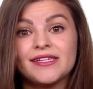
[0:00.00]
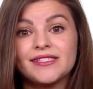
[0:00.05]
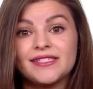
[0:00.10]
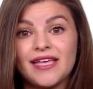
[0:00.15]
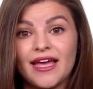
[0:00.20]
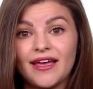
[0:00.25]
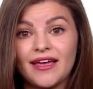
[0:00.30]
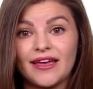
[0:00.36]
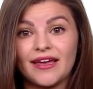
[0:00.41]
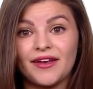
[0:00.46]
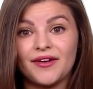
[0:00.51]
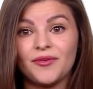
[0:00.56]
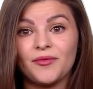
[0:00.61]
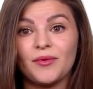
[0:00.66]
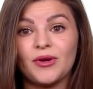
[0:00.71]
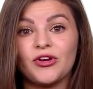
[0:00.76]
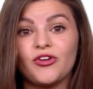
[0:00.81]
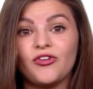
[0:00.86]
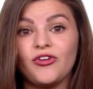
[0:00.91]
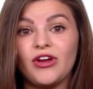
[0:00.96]
Second,
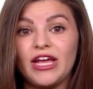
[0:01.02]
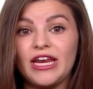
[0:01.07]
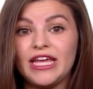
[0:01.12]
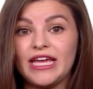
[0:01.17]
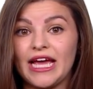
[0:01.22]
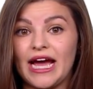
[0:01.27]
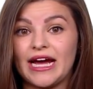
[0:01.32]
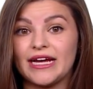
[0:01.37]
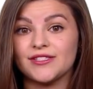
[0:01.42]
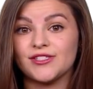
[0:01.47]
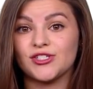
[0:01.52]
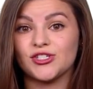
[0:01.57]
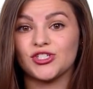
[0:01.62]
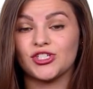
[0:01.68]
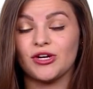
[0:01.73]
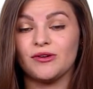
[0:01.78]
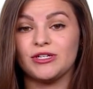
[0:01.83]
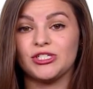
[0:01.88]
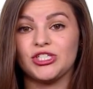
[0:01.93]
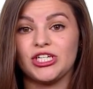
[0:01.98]
when creating ads to
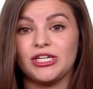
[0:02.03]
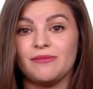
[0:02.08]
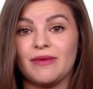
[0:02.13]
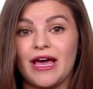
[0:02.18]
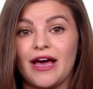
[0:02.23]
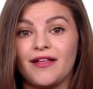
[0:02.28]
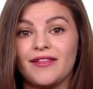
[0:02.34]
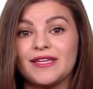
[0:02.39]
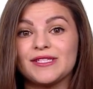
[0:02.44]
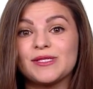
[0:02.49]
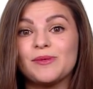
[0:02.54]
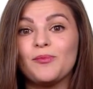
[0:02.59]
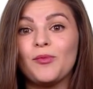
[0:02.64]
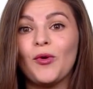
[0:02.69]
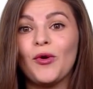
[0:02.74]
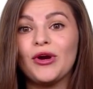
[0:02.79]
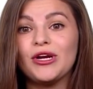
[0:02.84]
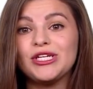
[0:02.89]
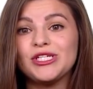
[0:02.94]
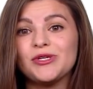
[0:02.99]
show in Gmail, it's
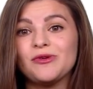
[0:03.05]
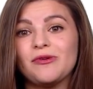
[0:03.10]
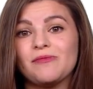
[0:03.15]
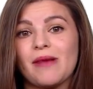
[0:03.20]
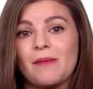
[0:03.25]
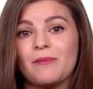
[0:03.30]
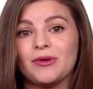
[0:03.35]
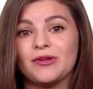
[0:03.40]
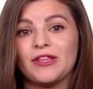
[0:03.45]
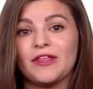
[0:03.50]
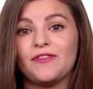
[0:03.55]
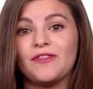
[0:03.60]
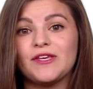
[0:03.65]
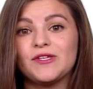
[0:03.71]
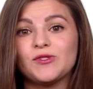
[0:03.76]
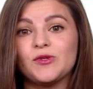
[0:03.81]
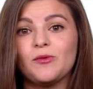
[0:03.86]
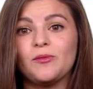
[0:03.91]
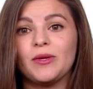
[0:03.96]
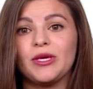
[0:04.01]
important to remember that
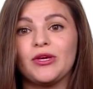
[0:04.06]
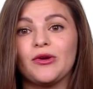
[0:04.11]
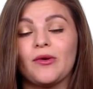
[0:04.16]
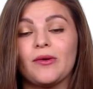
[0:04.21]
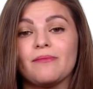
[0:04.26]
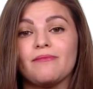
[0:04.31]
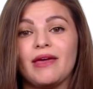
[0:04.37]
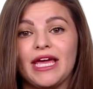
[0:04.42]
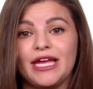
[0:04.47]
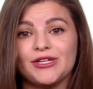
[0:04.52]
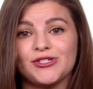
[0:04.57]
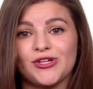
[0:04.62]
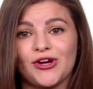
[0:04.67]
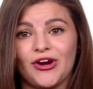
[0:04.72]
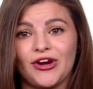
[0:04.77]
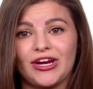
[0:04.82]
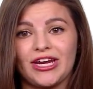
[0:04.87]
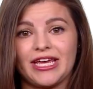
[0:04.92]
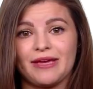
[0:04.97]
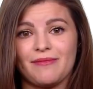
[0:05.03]
this will be your main
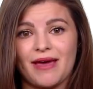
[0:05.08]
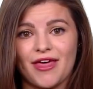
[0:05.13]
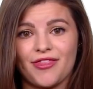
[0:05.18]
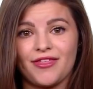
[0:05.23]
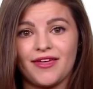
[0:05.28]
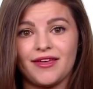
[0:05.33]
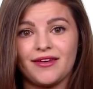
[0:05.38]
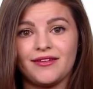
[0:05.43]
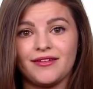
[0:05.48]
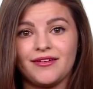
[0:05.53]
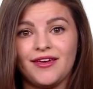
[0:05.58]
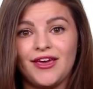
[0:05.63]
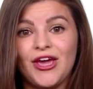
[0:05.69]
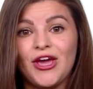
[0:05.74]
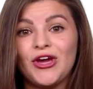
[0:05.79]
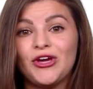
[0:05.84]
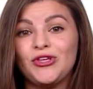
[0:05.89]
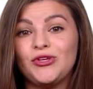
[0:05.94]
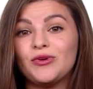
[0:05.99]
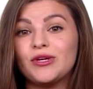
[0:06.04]
targeting method.
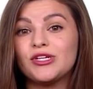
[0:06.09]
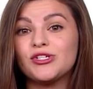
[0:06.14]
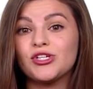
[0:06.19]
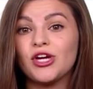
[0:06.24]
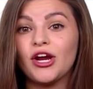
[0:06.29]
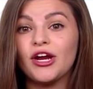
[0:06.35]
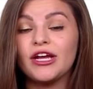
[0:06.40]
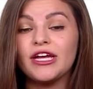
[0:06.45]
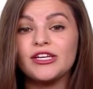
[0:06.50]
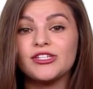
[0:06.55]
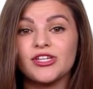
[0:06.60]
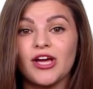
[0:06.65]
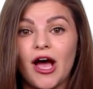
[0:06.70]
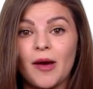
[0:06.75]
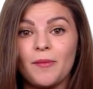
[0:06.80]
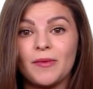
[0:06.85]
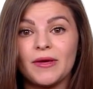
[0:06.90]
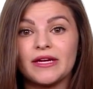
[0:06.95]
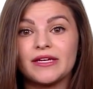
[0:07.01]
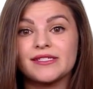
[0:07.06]
You can target
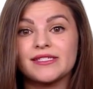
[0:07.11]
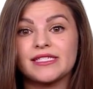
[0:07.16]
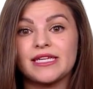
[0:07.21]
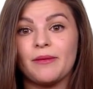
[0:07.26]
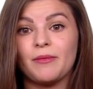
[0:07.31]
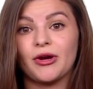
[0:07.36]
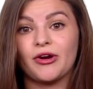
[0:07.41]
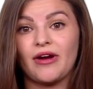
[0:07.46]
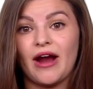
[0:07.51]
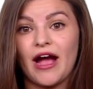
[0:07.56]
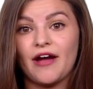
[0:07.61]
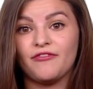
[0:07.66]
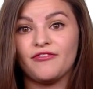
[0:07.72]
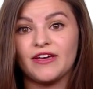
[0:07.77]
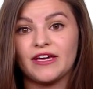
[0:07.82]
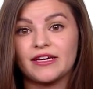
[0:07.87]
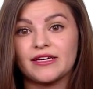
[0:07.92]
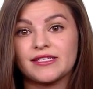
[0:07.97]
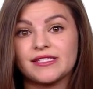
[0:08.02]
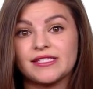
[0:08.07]
topics,
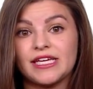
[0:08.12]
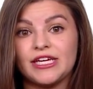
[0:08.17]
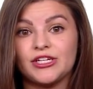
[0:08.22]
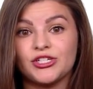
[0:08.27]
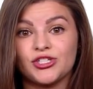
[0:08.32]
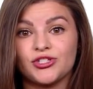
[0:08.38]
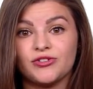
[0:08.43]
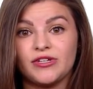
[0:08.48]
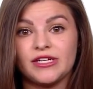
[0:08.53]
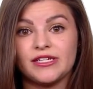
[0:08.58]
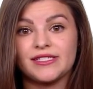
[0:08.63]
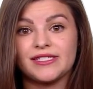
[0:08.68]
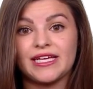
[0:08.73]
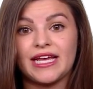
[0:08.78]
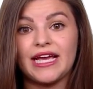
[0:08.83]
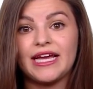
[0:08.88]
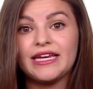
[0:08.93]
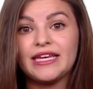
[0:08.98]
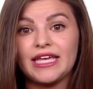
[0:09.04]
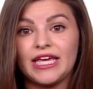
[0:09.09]
demographics, interests,
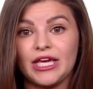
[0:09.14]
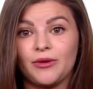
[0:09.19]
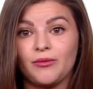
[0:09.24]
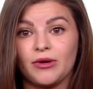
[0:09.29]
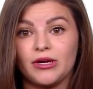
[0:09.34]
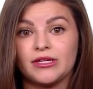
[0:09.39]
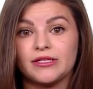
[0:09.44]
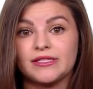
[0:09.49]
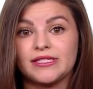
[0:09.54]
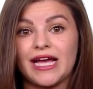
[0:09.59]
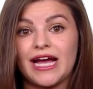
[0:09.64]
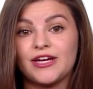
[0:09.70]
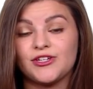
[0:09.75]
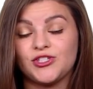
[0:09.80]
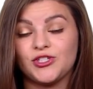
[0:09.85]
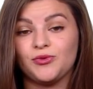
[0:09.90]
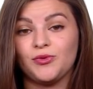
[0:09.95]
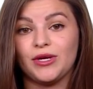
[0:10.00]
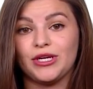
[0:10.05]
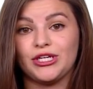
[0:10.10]
and keywords
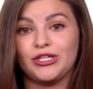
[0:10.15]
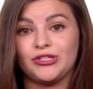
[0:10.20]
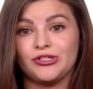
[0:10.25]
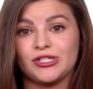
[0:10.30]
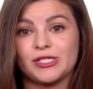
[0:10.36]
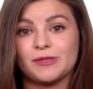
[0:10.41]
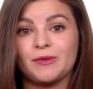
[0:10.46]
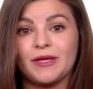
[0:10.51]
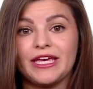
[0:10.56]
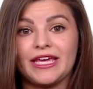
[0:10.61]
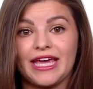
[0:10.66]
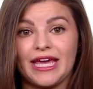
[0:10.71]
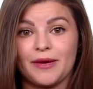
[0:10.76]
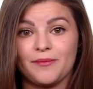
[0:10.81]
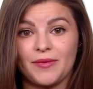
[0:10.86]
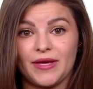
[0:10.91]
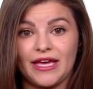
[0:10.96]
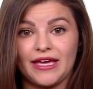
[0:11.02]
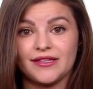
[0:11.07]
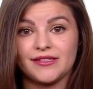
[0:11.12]
as you would in your display
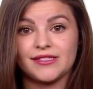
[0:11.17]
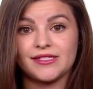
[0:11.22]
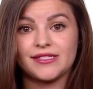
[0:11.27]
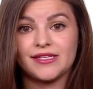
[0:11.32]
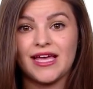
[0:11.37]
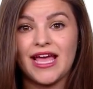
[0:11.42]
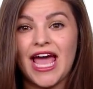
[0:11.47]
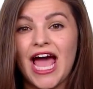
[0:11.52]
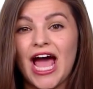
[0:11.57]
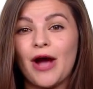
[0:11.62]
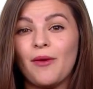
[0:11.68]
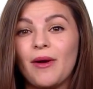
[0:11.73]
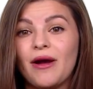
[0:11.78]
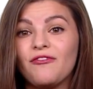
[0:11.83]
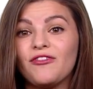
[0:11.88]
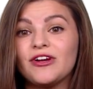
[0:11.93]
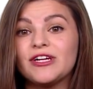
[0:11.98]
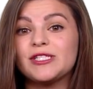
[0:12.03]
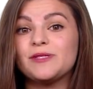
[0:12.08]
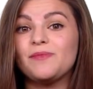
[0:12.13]
campaigns.
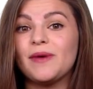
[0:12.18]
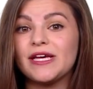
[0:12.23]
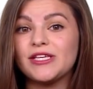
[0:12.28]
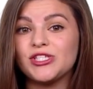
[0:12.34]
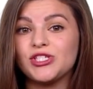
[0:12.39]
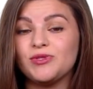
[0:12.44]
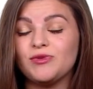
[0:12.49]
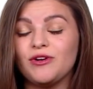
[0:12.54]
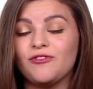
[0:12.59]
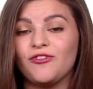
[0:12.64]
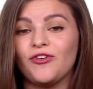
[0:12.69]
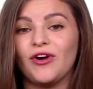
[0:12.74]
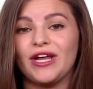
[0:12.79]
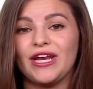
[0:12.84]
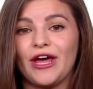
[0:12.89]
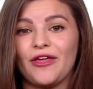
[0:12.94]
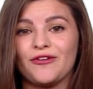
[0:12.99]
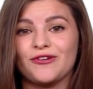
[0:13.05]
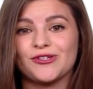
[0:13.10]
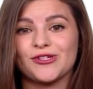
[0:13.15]
However, it's best to
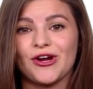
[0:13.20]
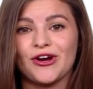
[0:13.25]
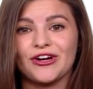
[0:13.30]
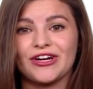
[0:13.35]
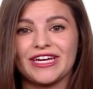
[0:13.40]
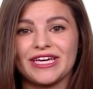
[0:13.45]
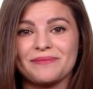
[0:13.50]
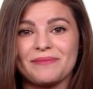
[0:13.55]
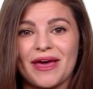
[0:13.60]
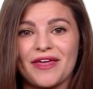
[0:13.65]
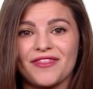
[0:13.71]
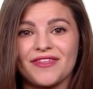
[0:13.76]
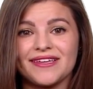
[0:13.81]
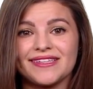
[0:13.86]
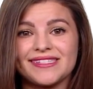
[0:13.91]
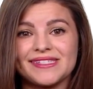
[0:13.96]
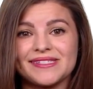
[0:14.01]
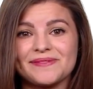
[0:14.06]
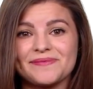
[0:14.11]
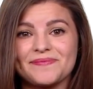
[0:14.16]
avoid other targeting methods.